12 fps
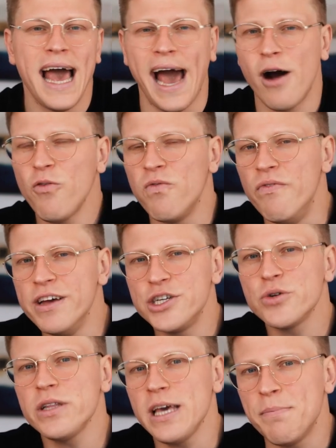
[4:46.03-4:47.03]
how
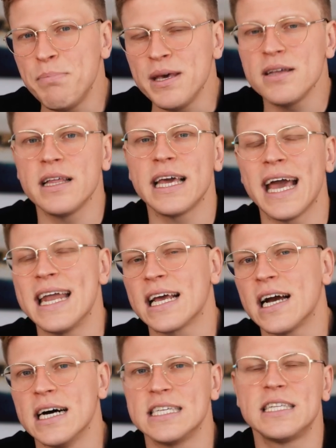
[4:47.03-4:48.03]
visually appealing
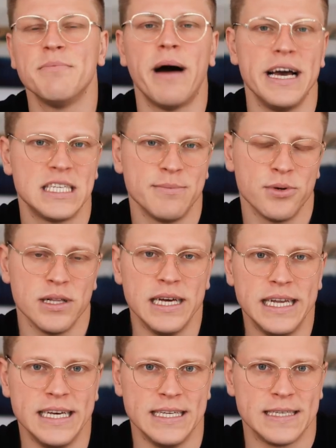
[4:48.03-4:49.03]
and customizable
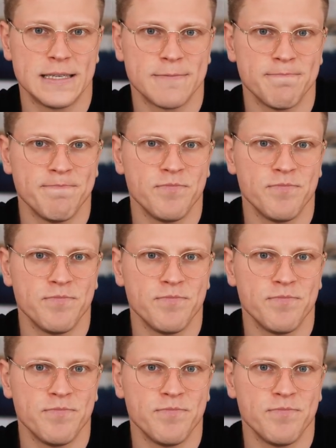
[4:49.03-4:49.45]
it is.